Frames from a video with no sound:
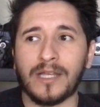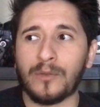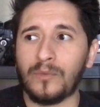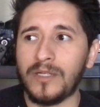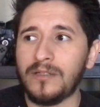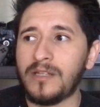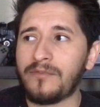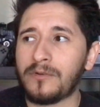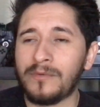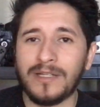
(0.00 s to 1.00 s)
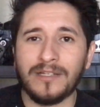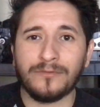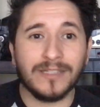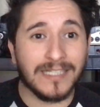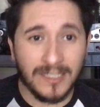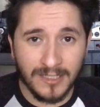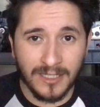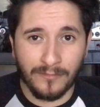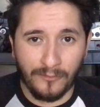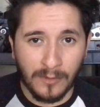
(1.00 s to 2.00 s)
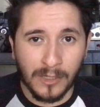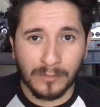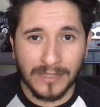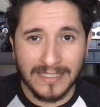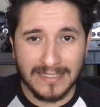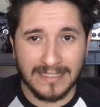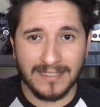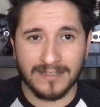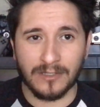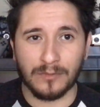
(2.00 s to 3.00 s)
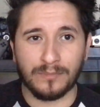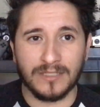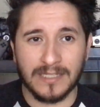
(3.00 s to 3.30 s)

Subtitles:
Like, we never really released him from our PCs though,